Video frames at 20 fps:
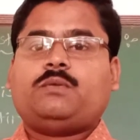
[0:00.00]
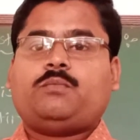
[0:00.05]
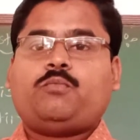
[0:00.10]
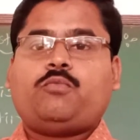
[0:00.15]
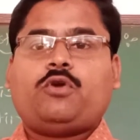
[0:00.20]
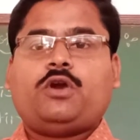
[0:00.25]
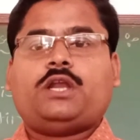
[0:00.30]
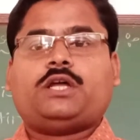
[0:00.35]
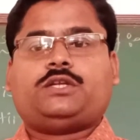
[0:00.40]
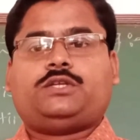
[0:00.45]
the
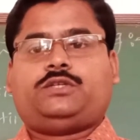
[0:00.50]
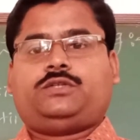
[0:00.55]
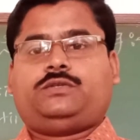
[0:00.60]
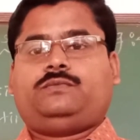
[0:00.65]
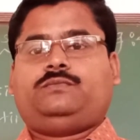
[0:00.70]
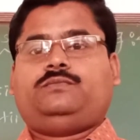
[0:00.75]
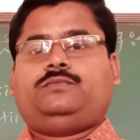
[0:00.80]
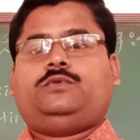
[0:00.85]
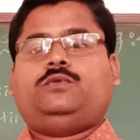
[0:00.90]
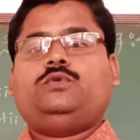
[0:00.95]
product
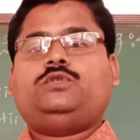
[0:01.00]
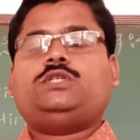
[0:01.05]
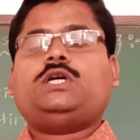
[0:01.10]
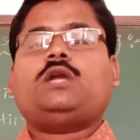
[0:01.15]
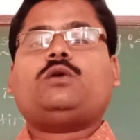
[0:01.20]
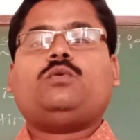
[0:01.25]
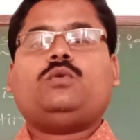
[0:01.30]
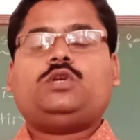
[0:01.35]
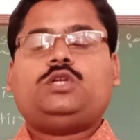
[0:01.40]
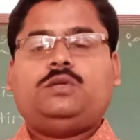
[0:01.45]
which
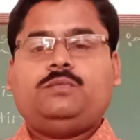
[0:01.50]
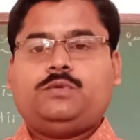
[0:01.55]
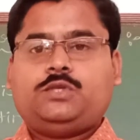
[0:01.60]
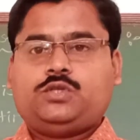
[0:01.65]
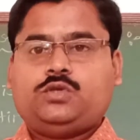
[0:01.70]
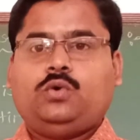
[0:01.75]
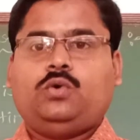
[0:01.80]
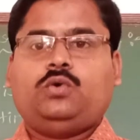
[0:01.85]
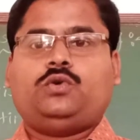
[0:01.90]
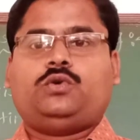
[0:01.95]
are going to be
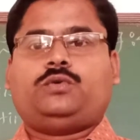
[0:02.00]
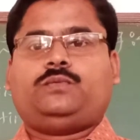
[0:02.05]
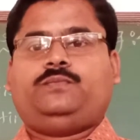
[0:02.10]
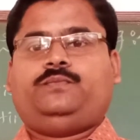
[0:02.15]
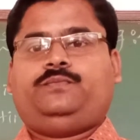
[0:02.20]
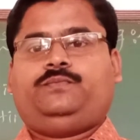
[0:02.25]
sold,